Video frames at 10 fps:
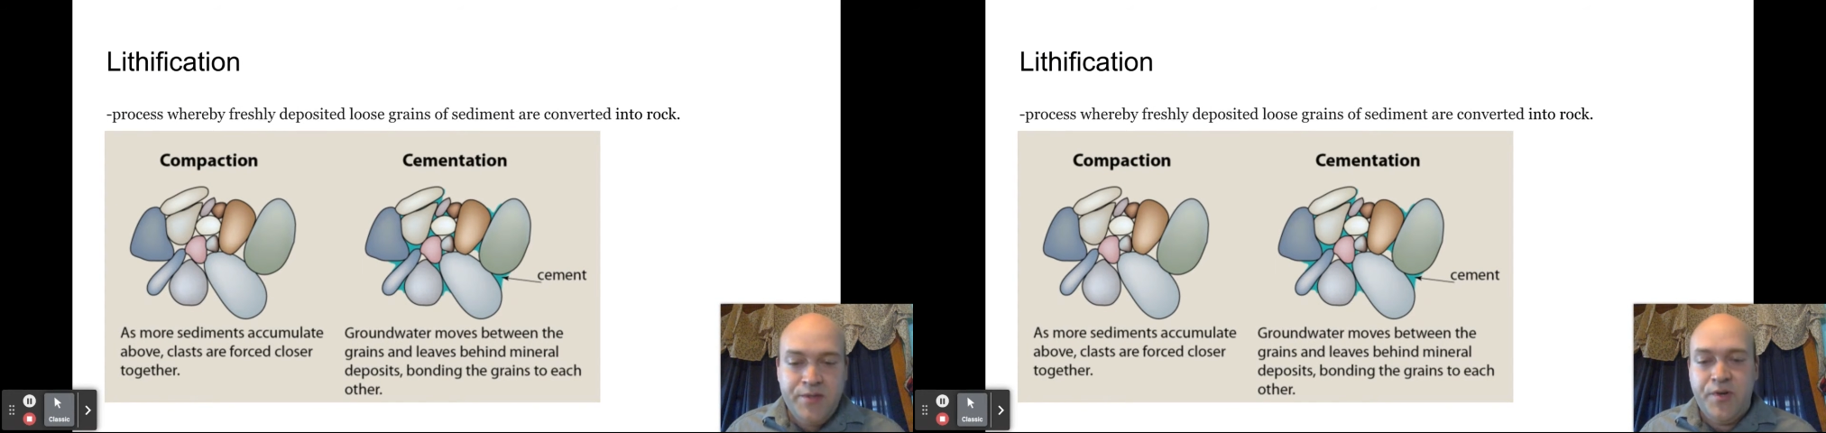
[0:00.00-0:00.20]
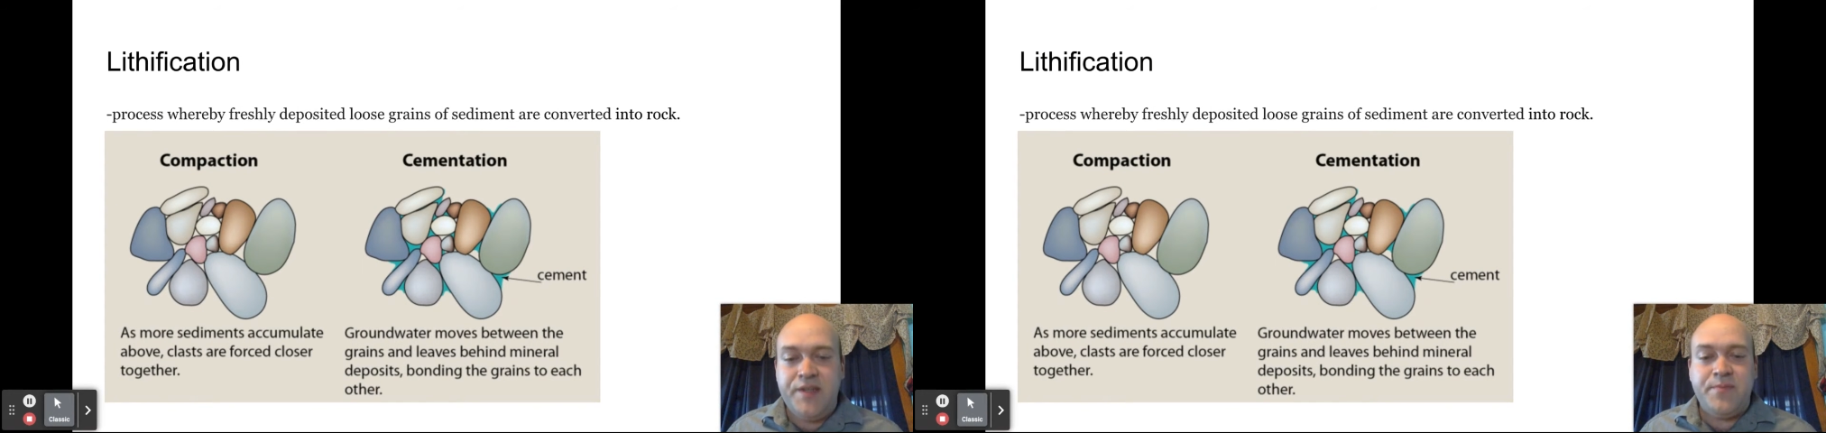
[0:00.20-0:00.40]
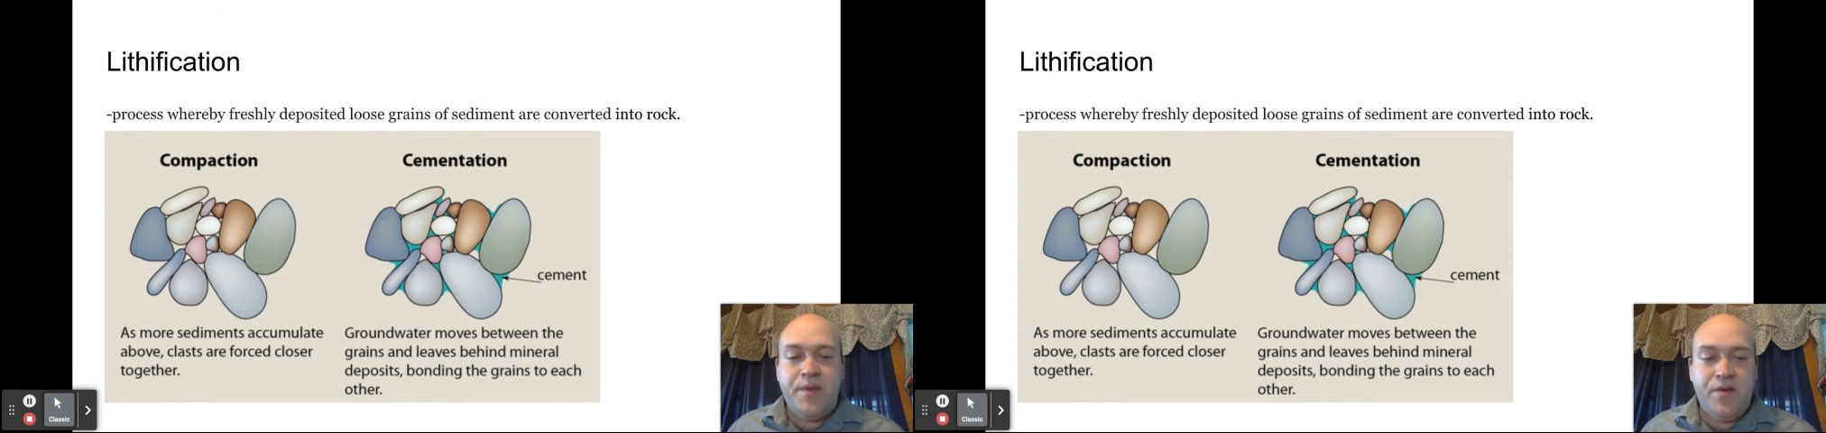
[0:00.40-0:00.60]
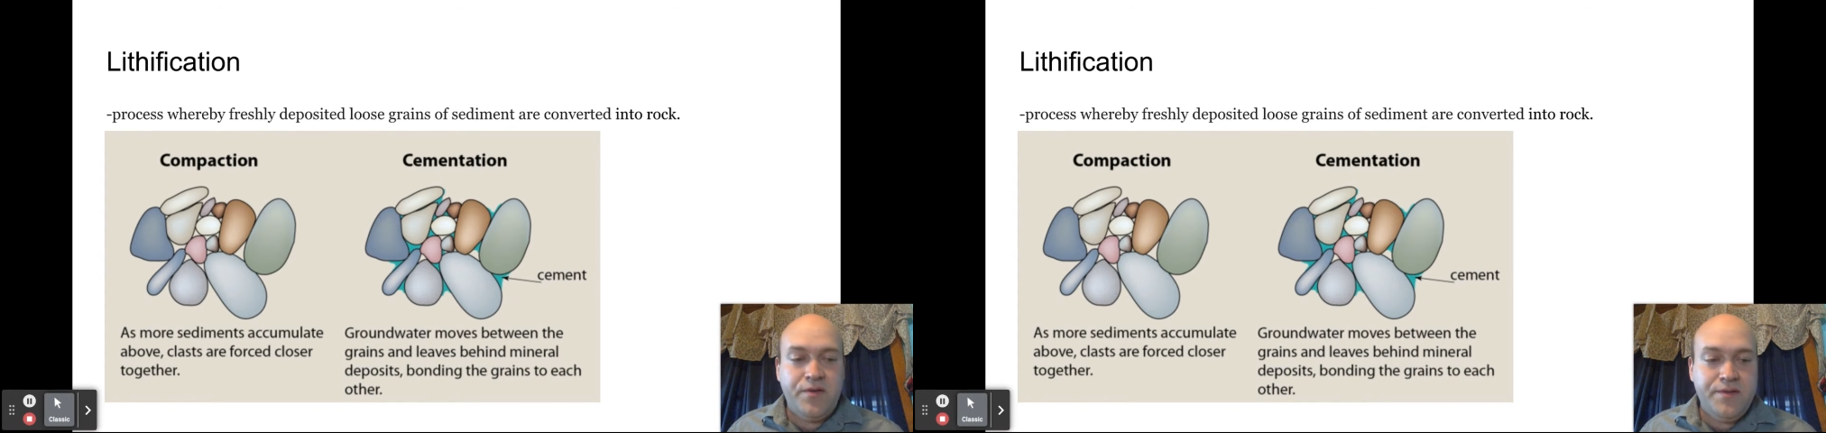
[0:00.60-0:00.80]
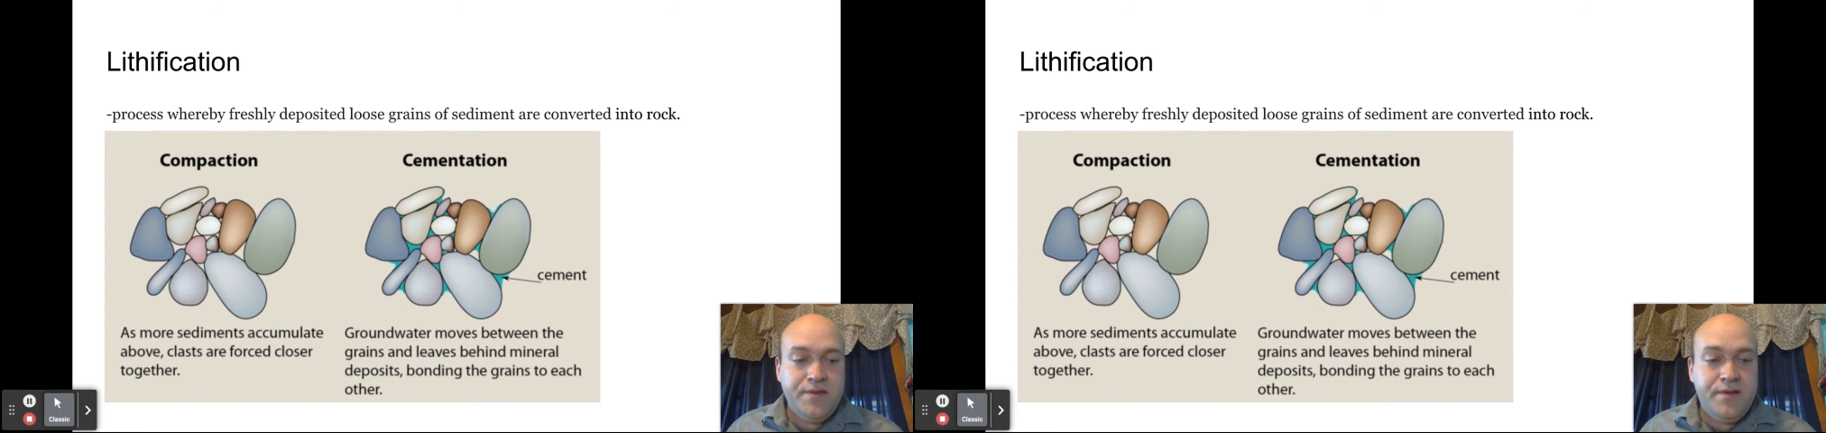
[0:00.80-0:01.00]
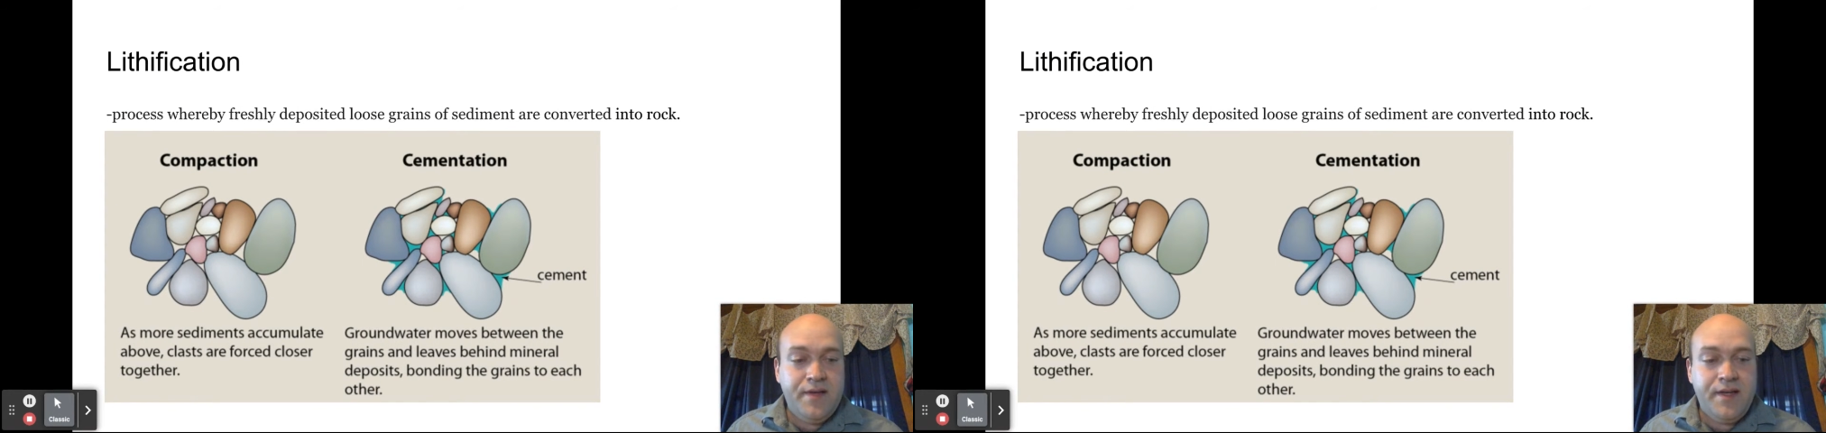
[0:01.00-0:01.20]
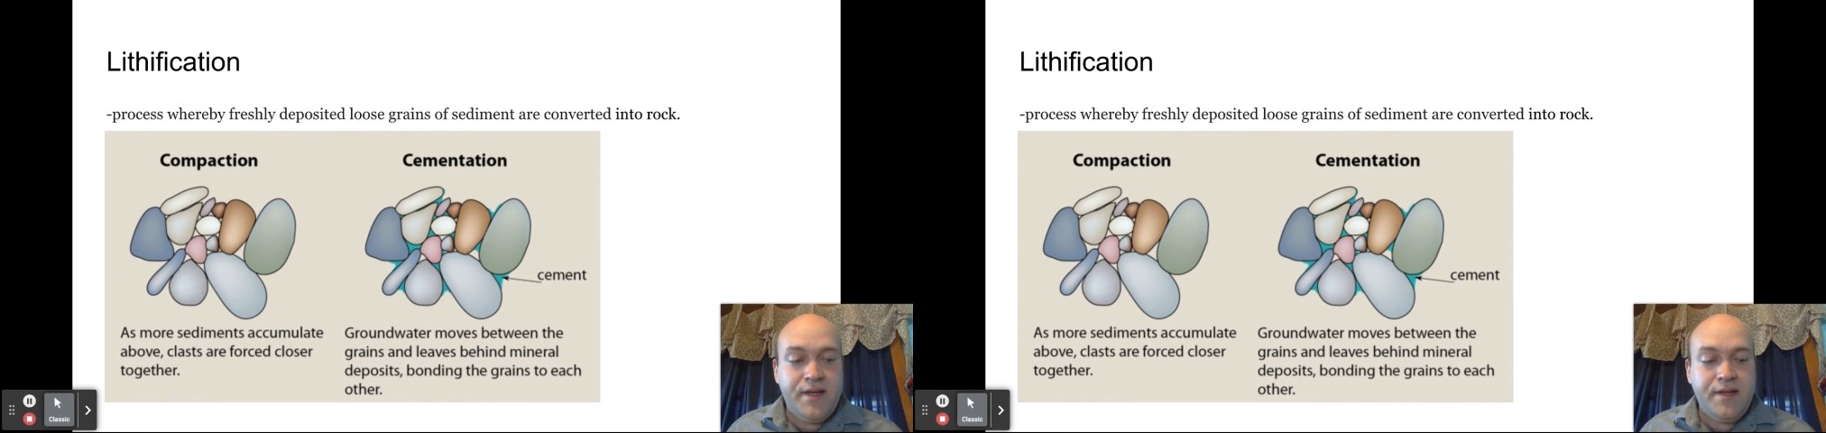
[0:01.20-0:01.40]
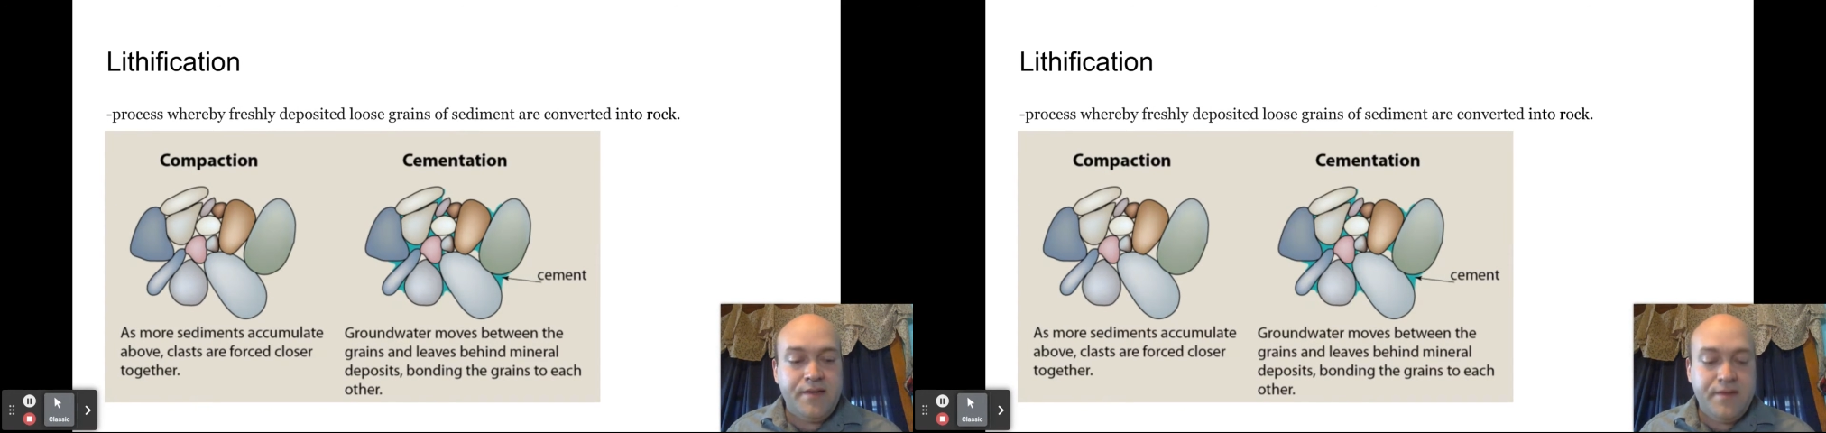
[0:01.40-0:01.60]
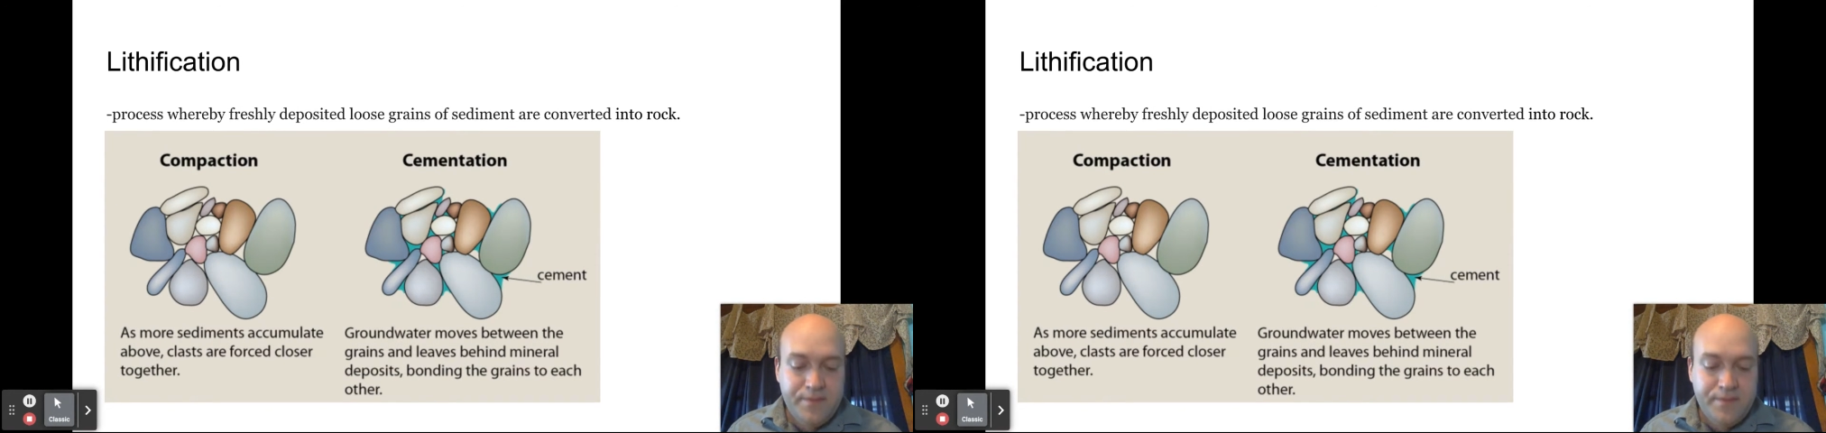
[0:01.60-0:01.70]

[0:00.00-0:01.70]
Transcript: trace minerals, and